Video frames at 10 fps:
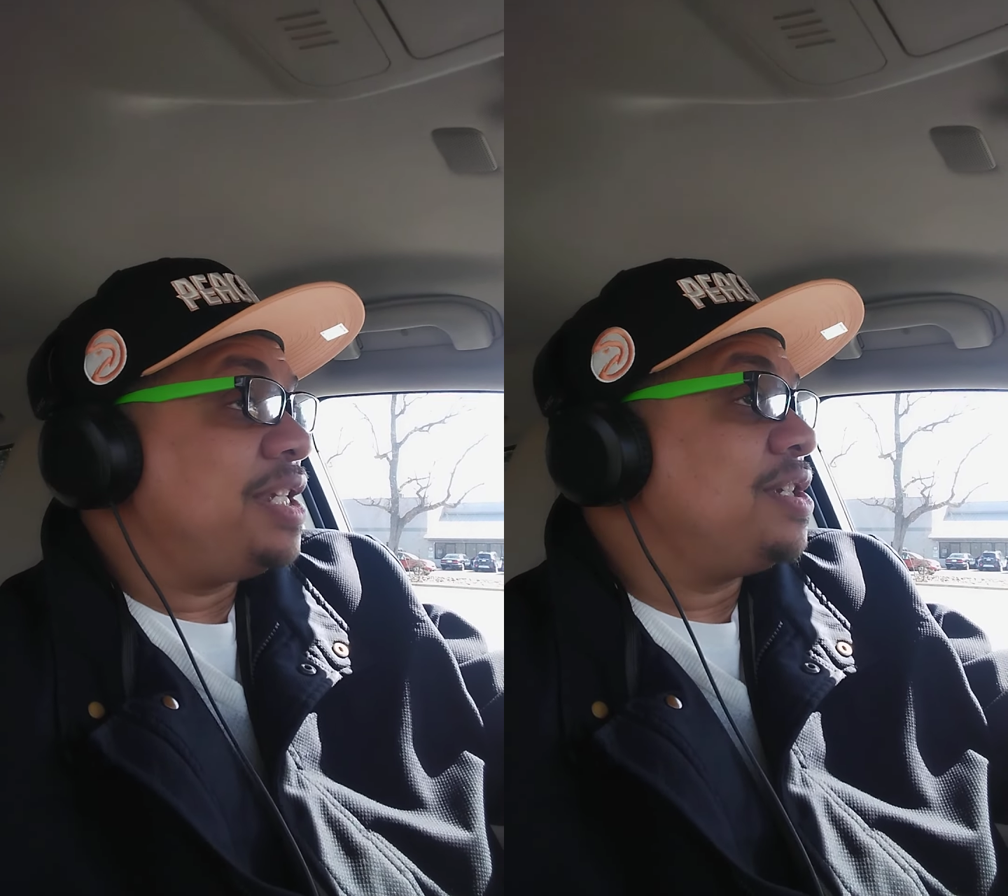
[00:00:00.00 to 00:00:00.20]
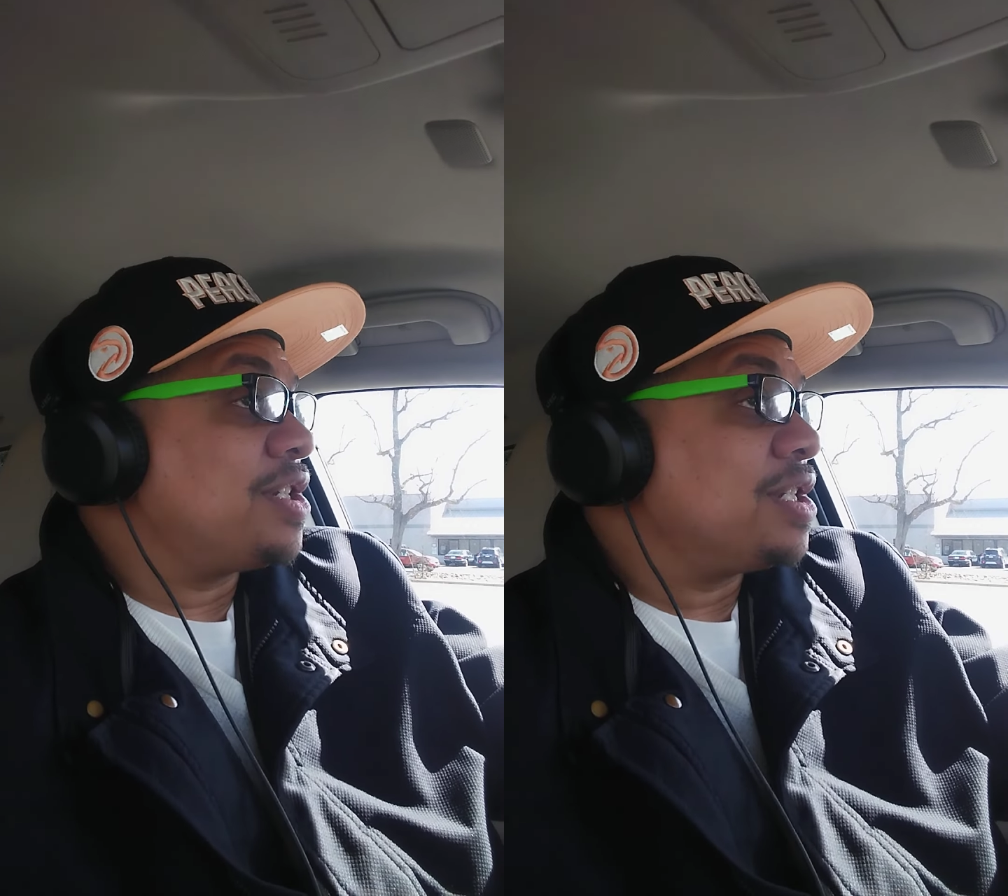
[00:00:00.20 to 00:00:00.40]

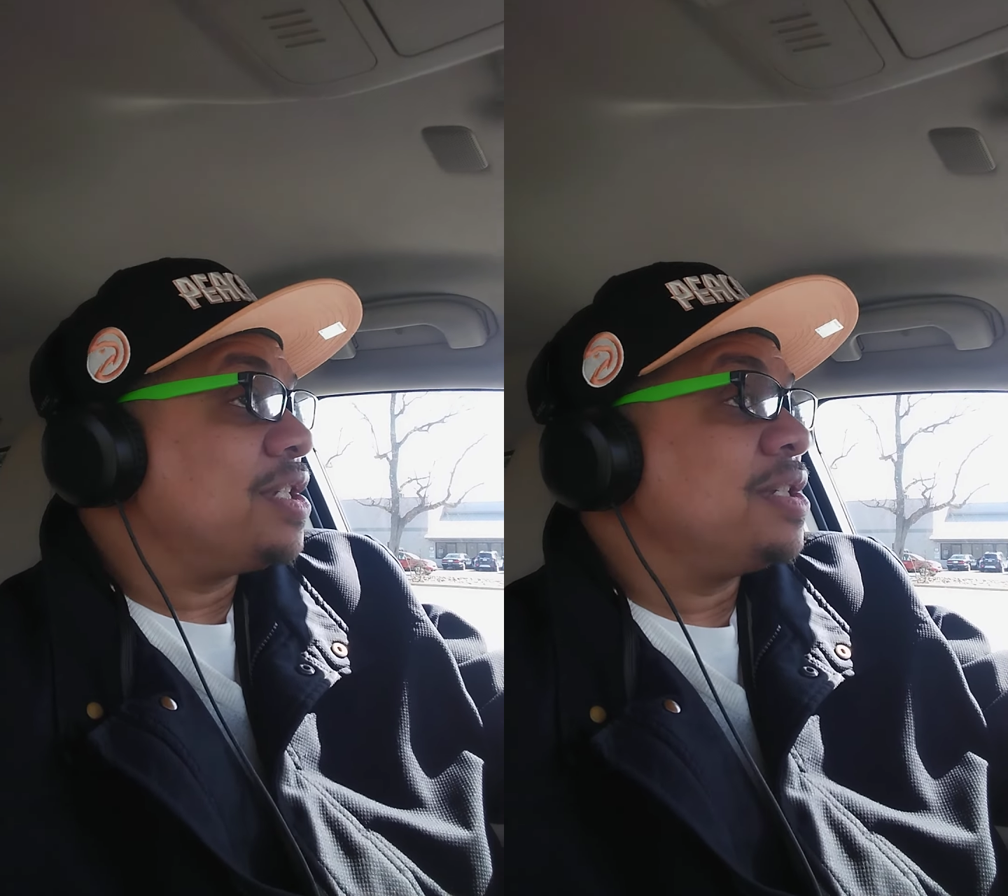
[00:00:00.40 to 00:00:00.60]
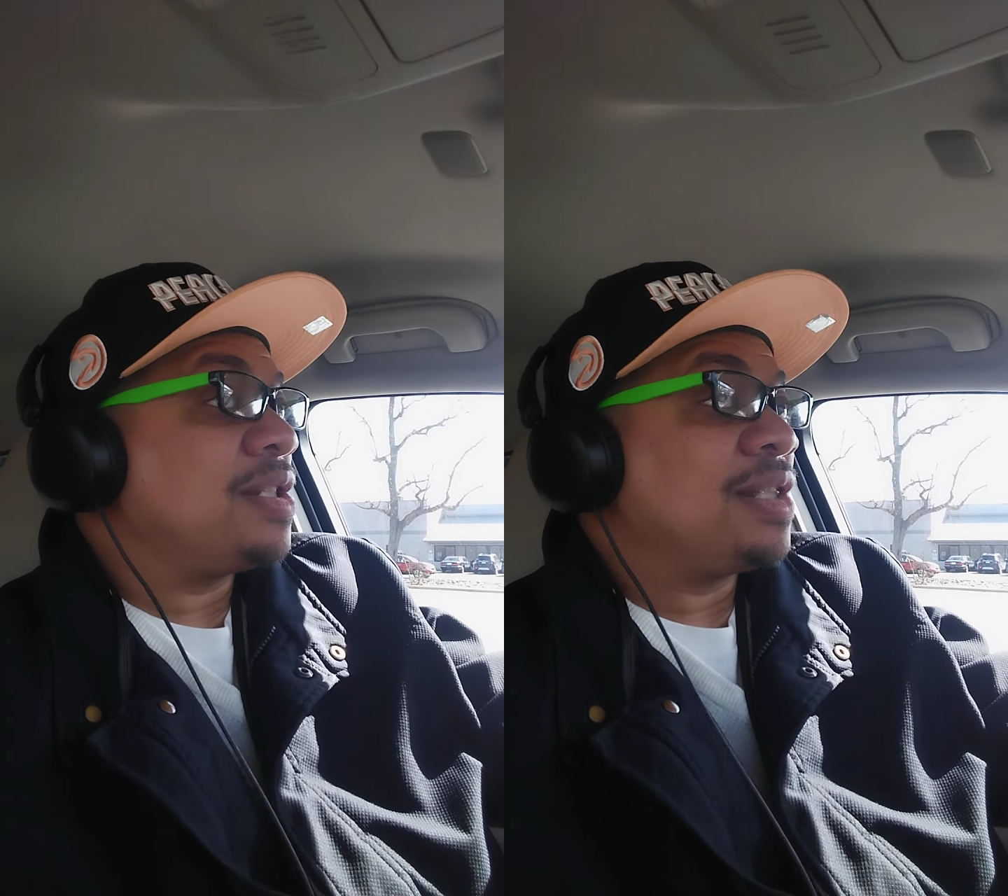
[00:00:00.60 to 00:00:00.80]
he
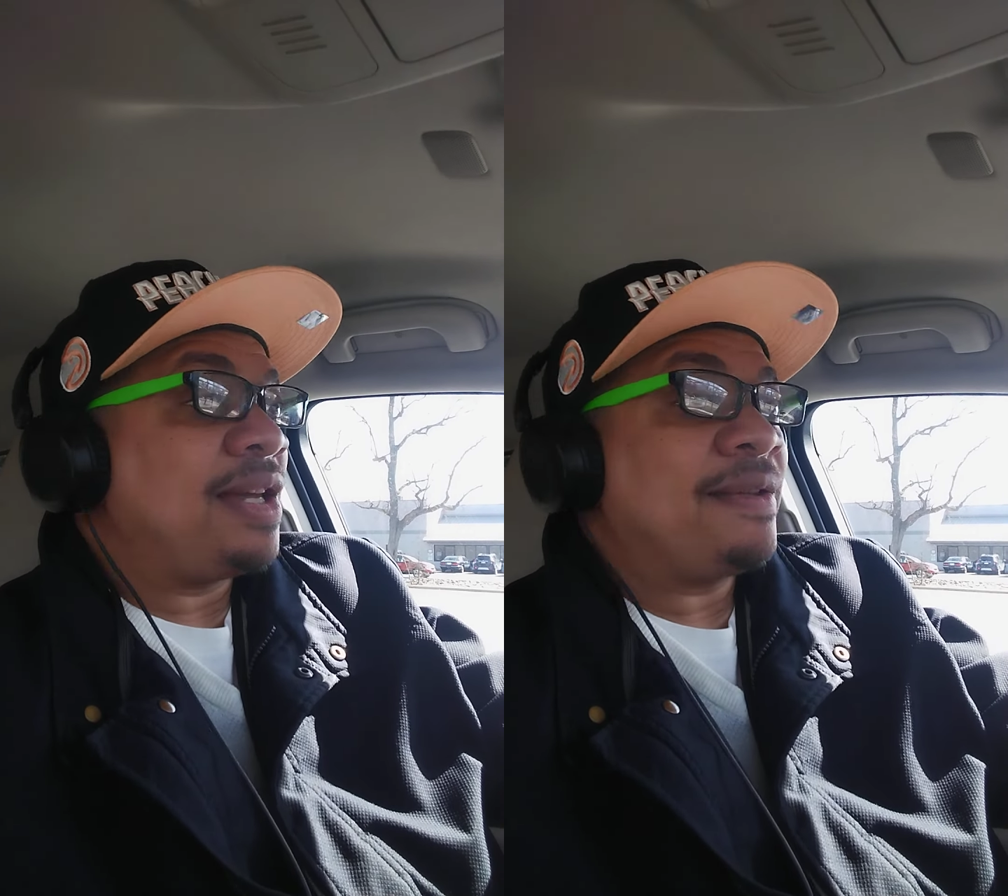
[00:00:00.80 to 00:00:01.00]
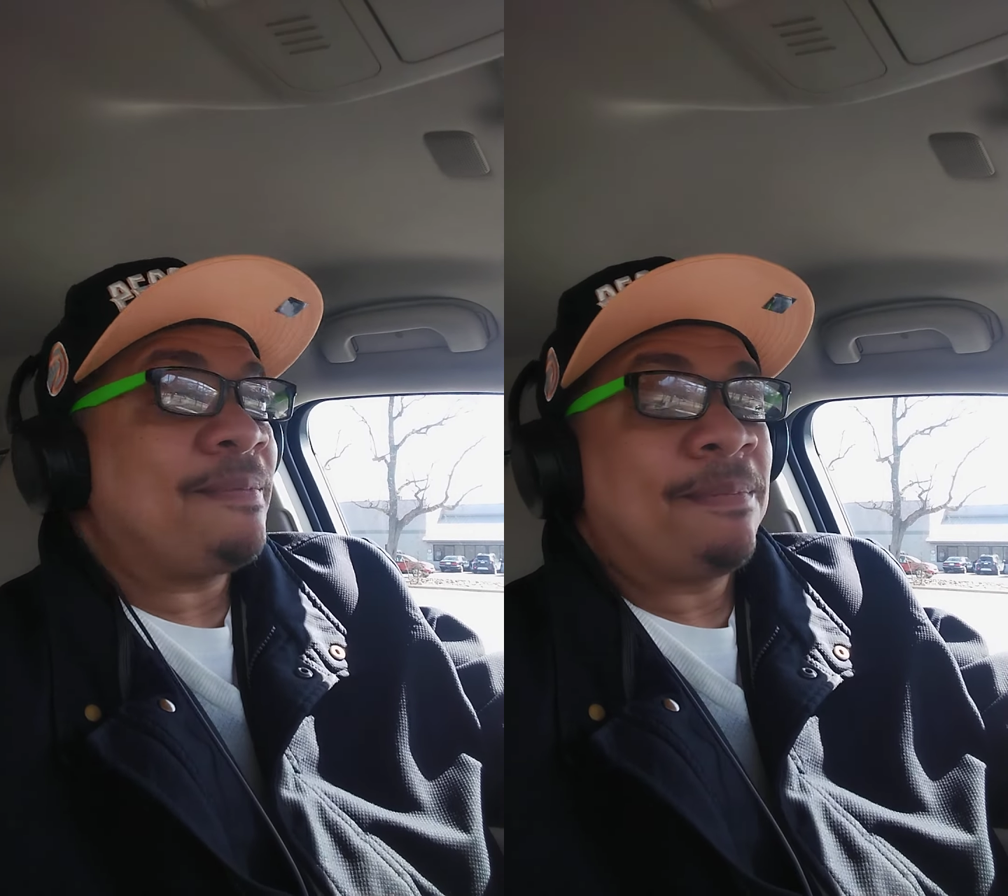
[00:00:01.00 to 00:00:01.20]
should.
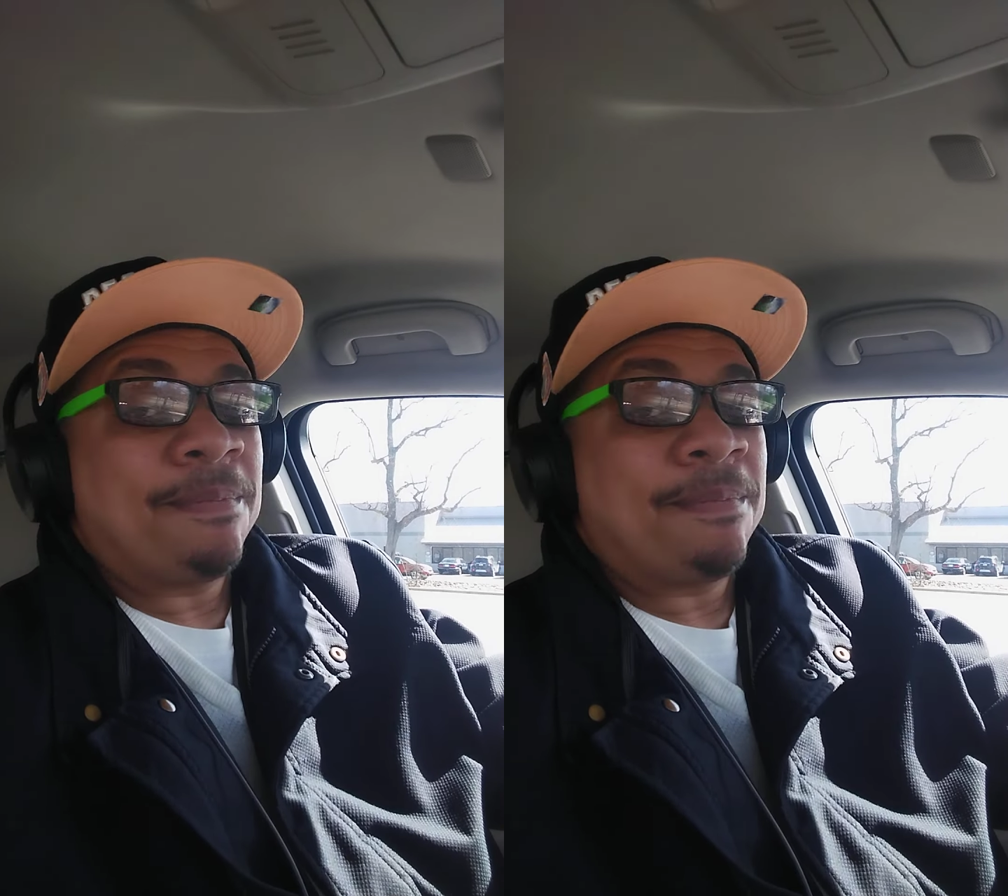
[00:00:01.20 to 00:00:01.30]
Like,